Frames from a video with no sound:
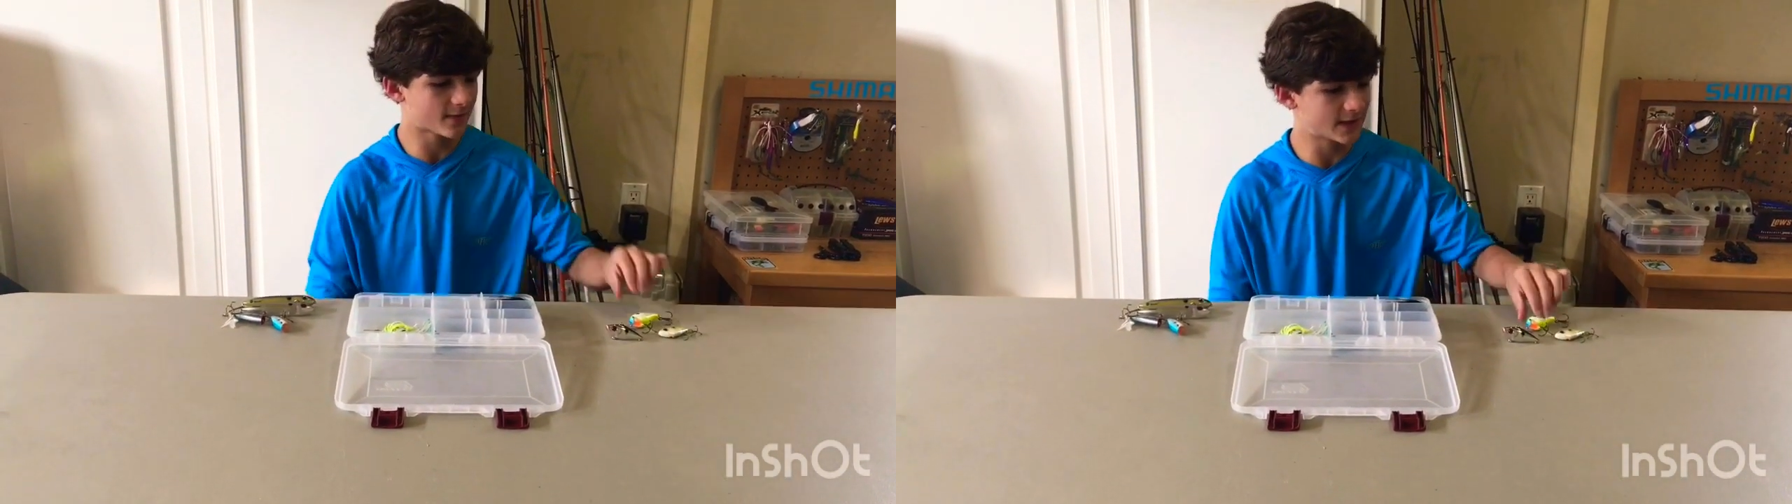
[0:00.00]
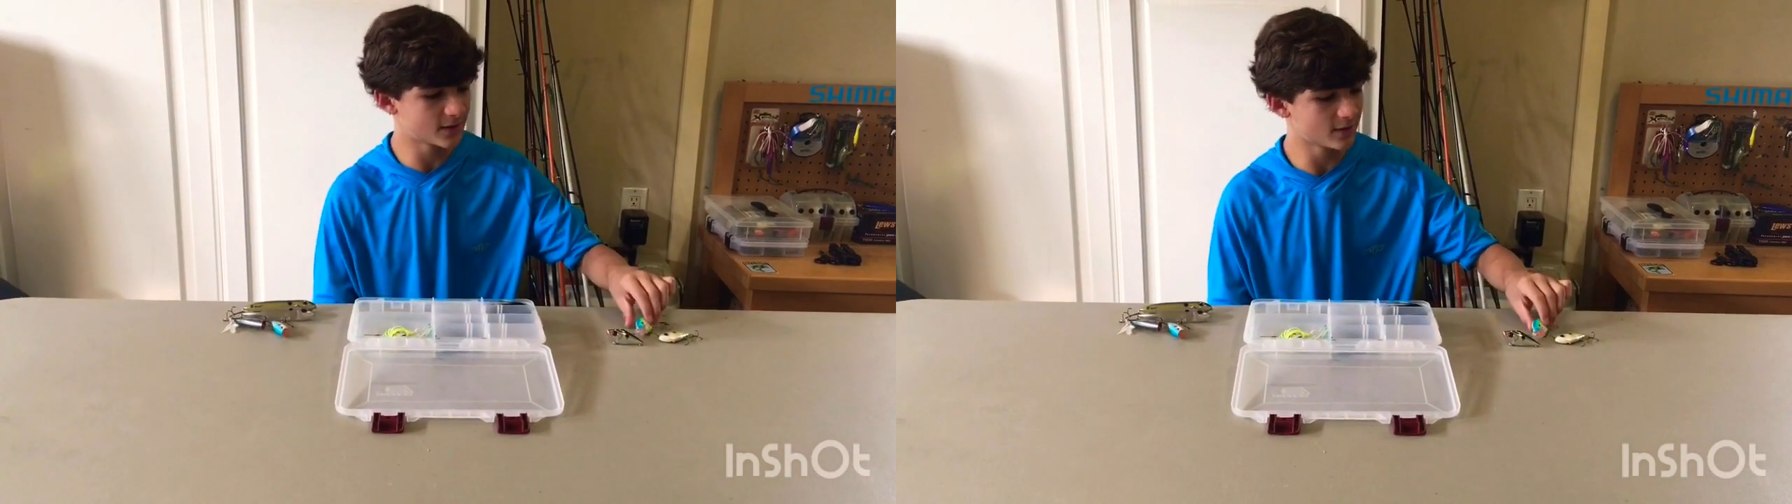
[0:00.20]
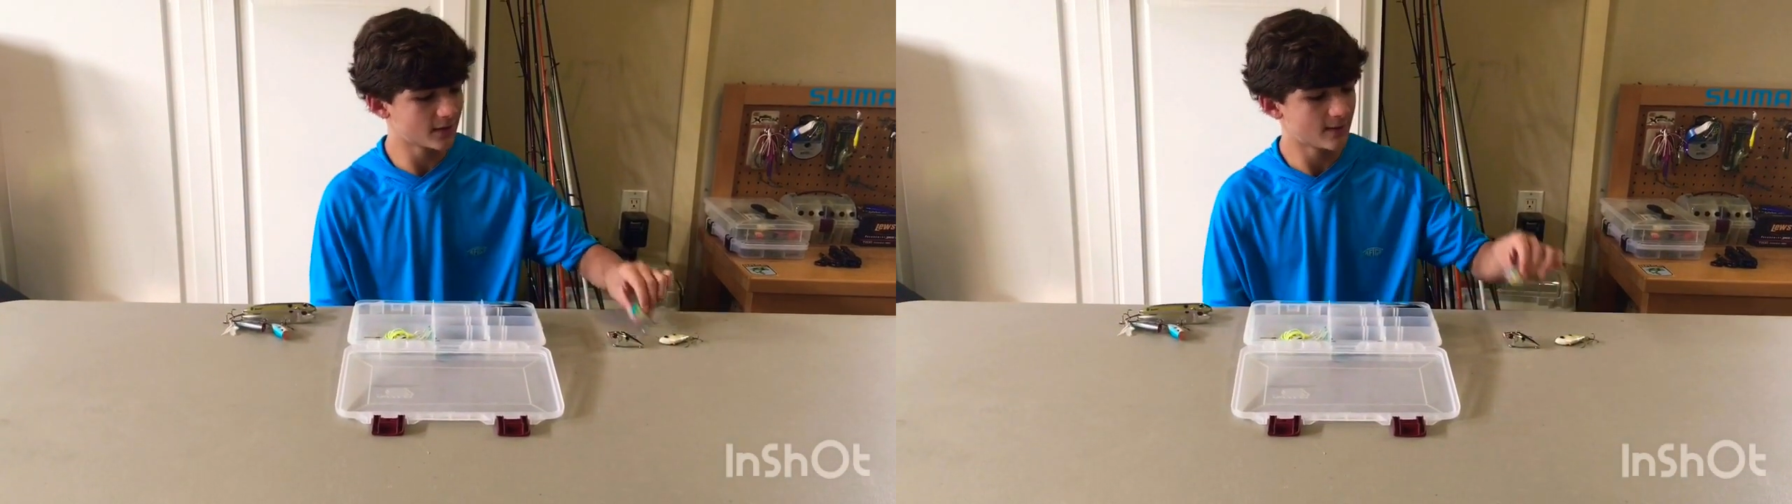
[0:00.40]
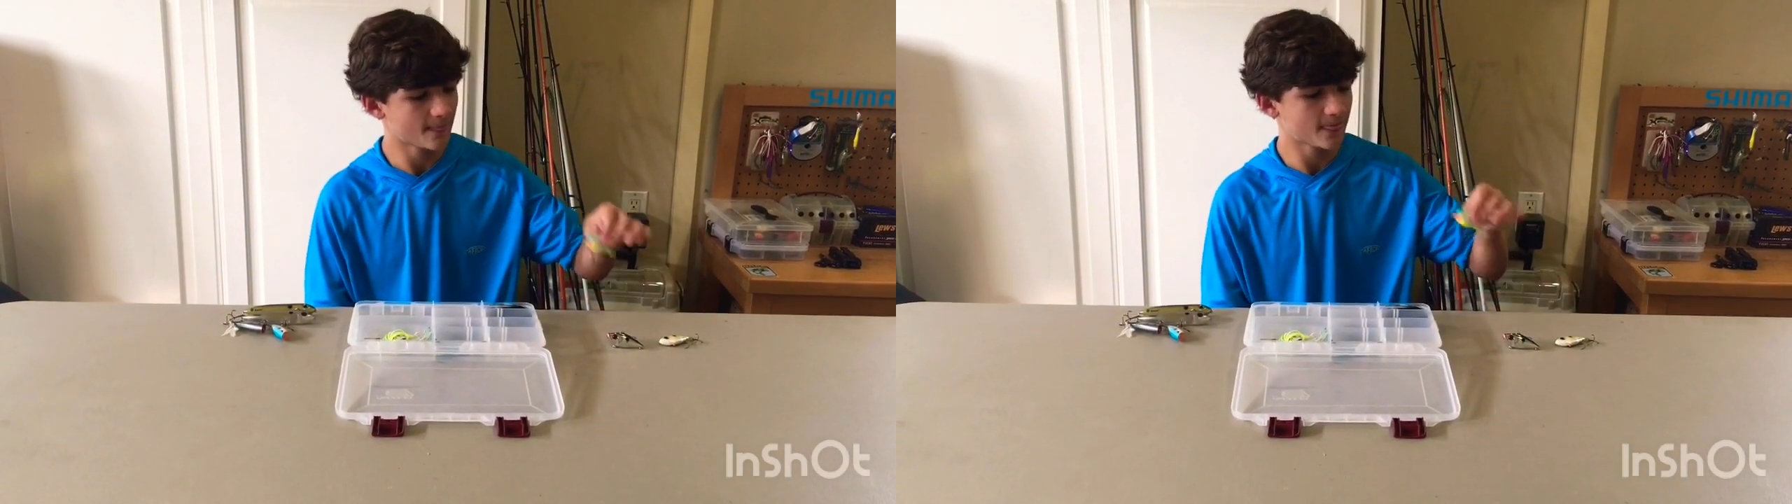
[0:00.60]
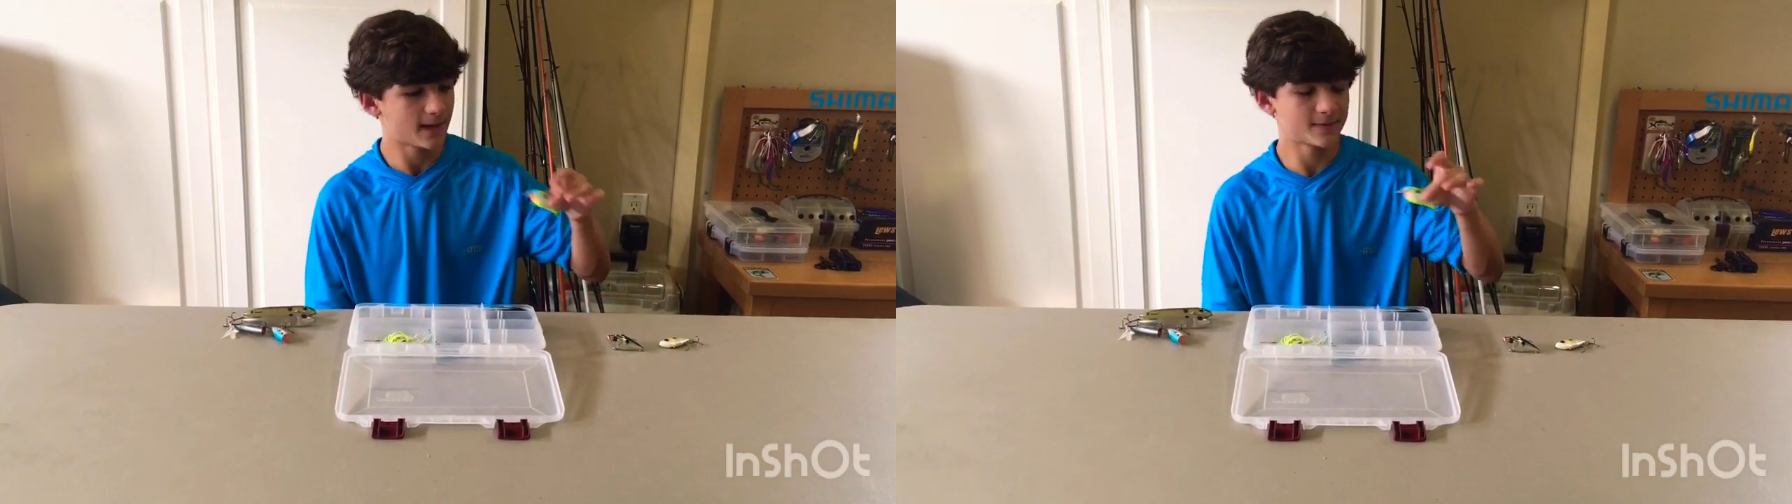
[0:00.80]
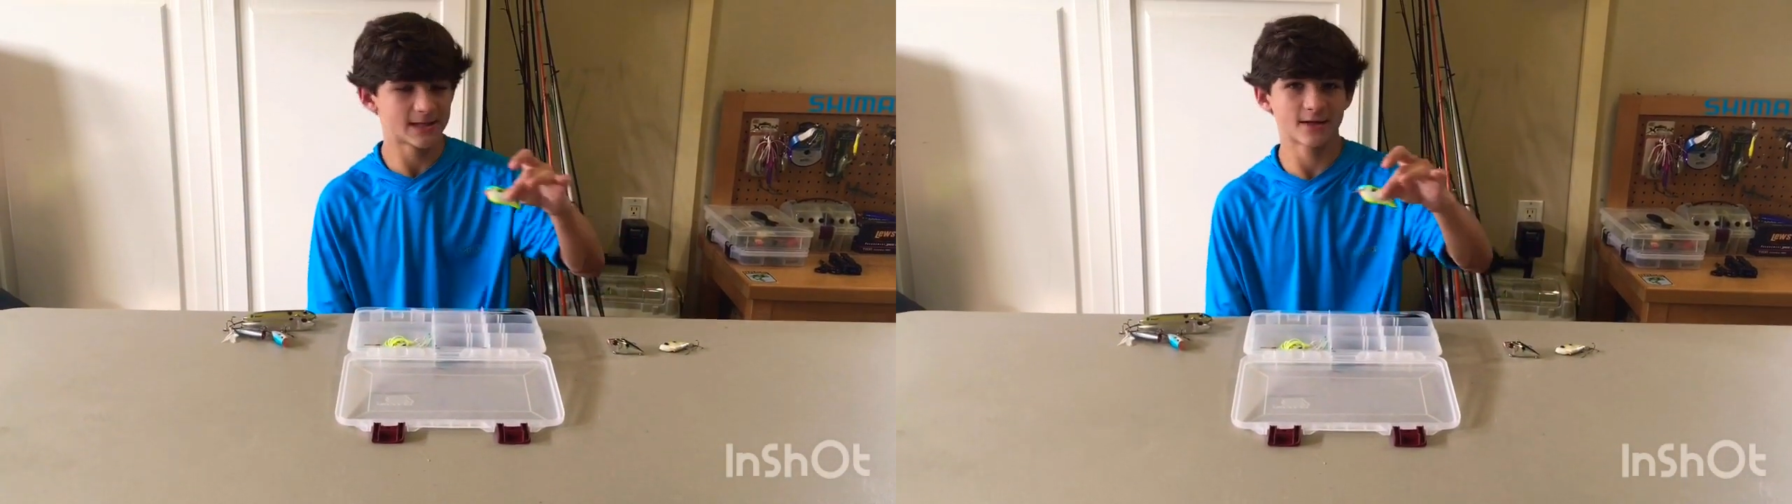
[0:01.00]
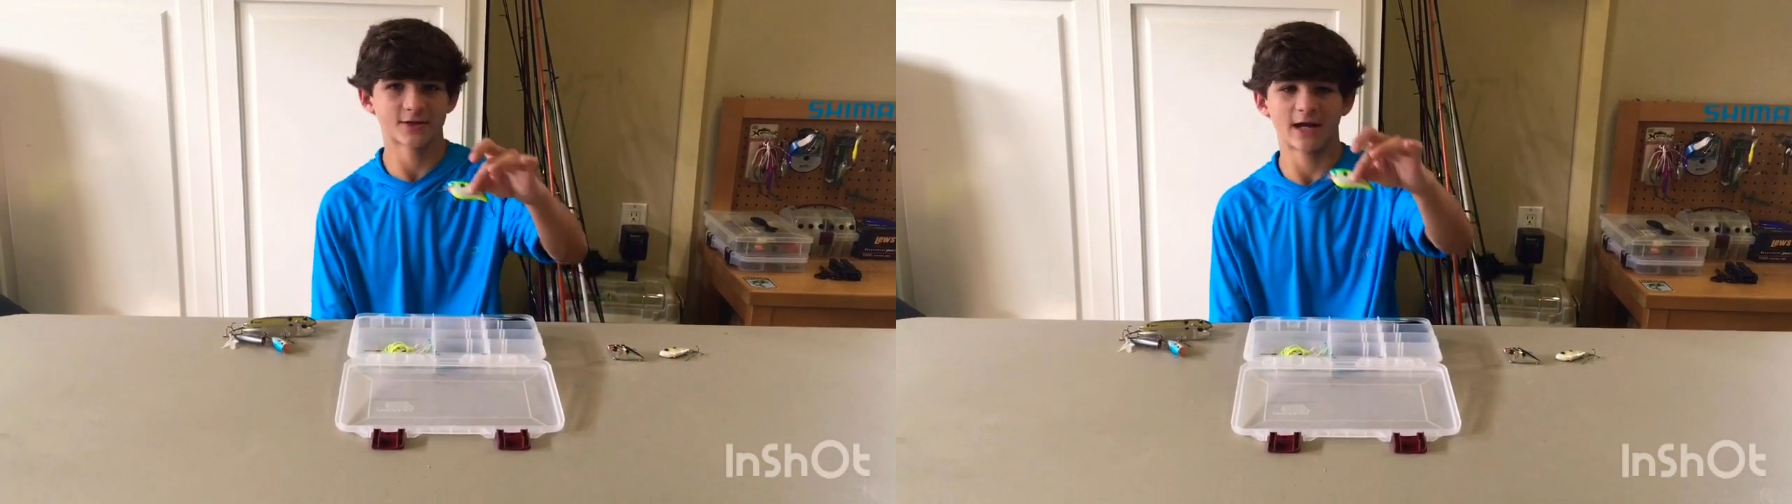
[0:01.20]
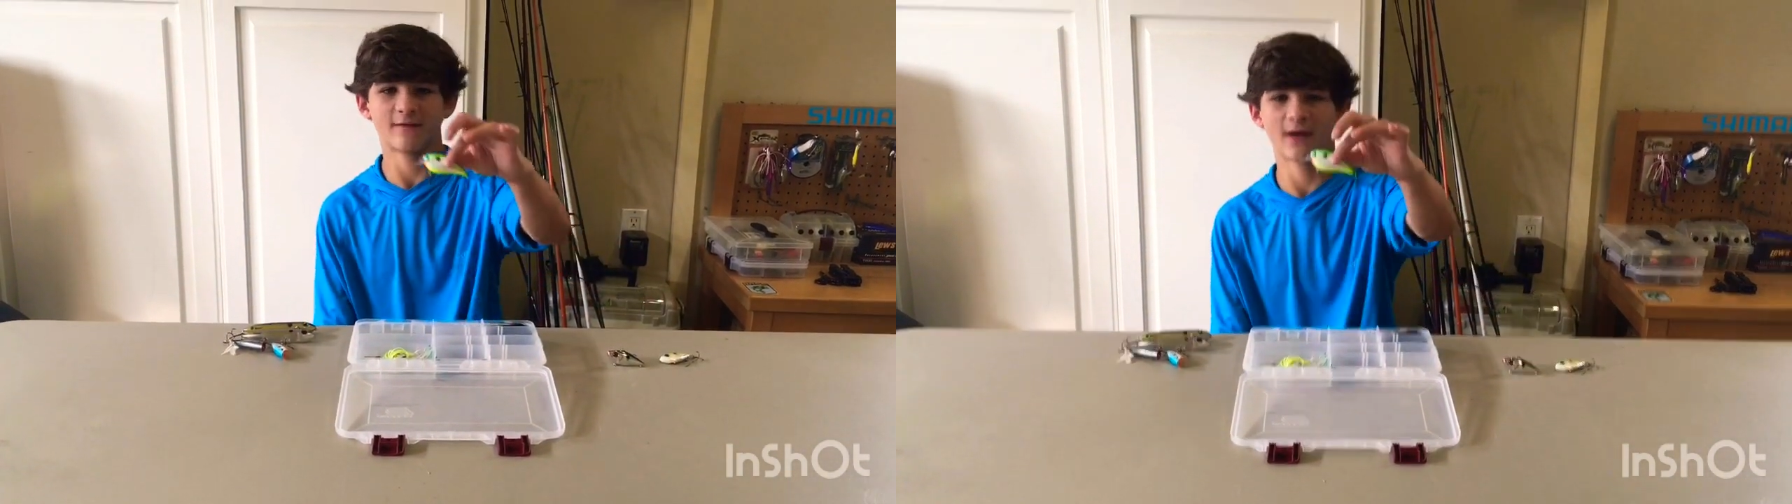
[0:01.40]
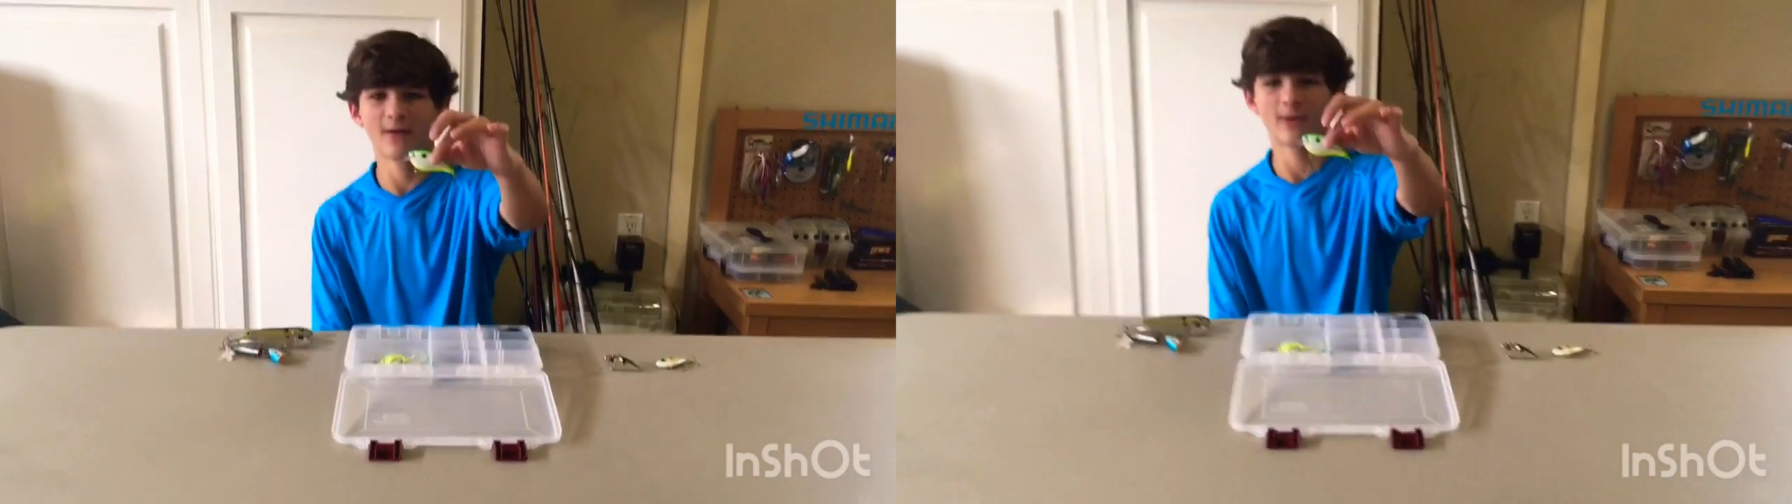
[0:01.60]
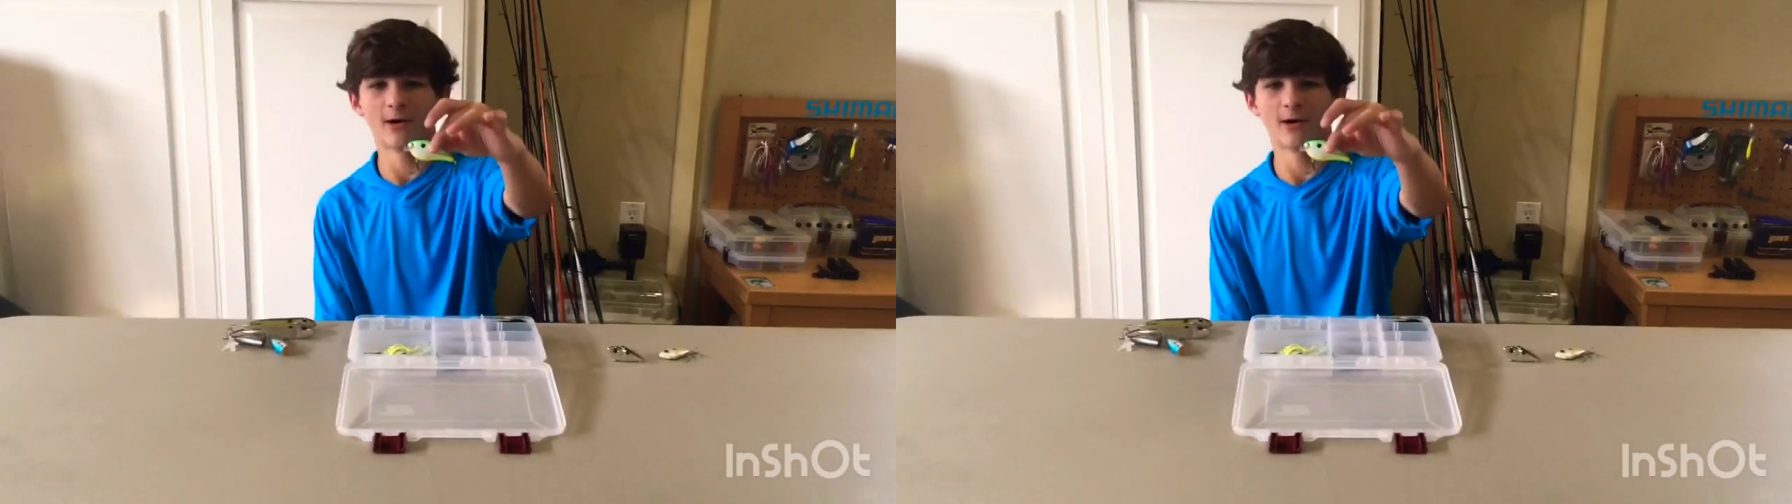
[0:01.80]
they do imitate a shad very